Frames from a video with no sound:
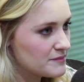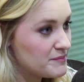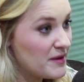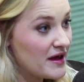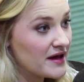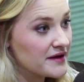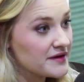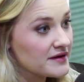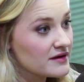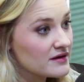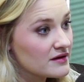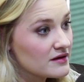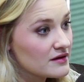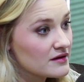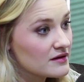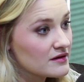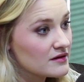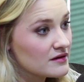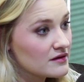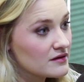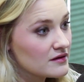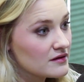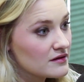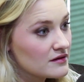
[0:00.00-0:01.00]
really far.
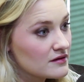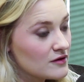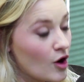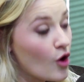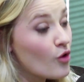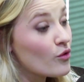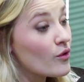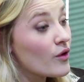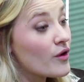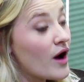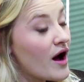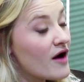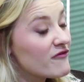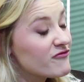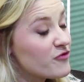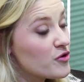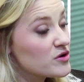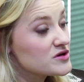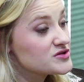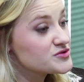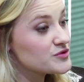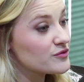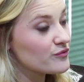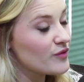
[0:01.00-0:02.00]
Oh,
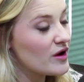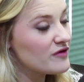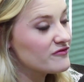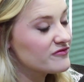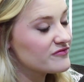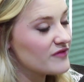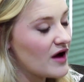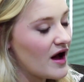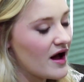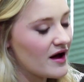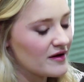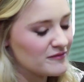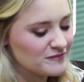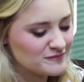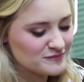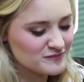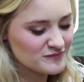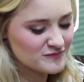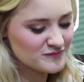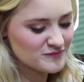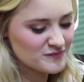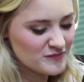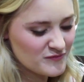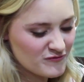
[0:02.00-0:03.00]
Forrest
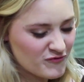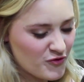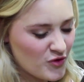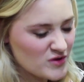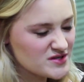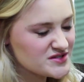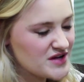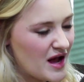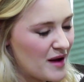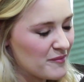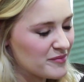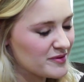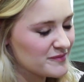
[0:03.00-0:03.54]
Gump.